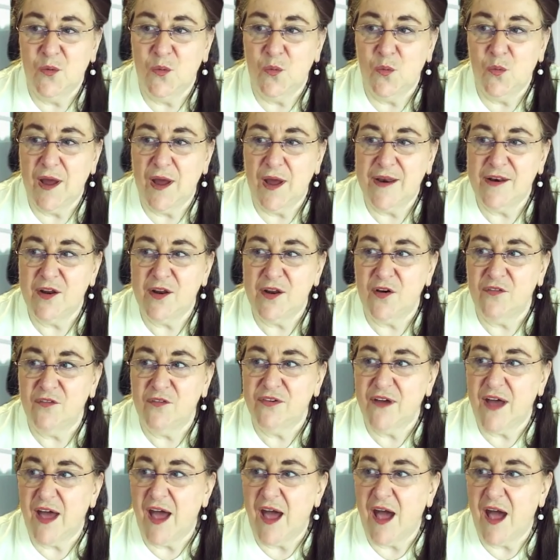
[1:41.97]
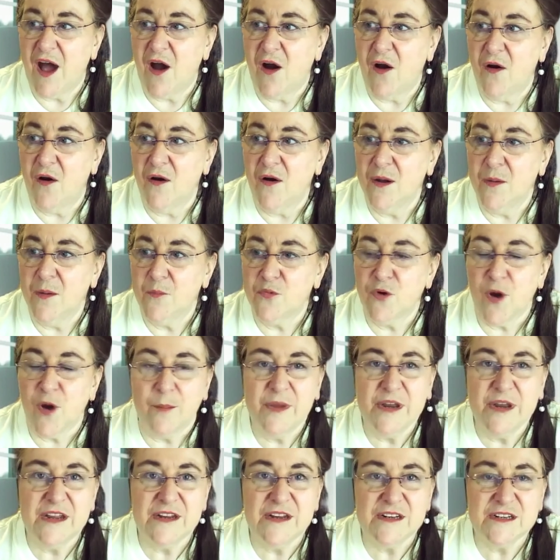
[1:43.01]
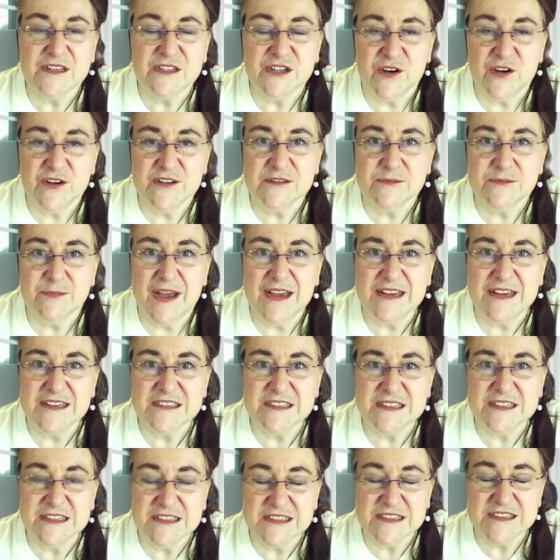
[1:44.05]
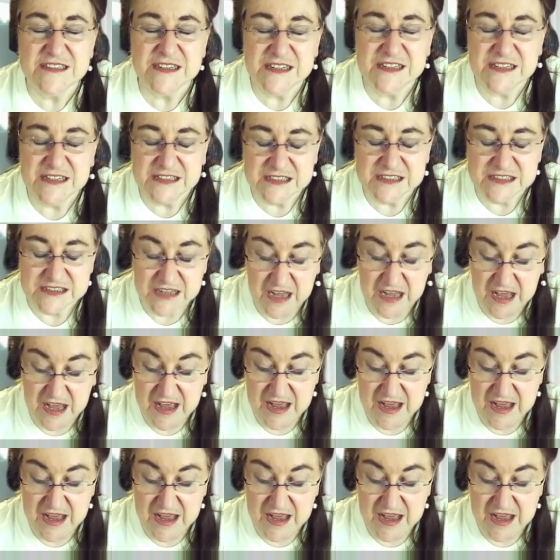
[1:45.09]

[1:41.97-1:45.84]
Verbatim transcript: One of our prominent Toastmasters is